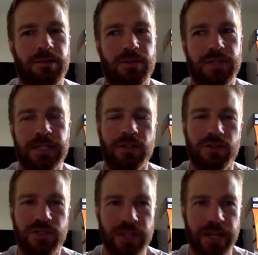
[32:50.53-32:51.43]
seeing
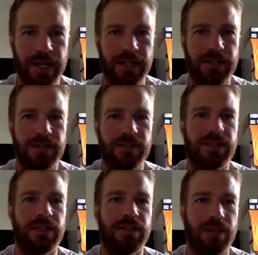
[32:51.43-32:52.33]
those signs
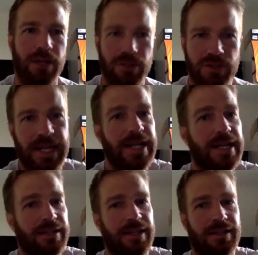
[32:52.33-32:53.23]
and
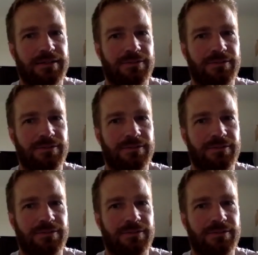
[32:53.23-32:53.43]
understanding that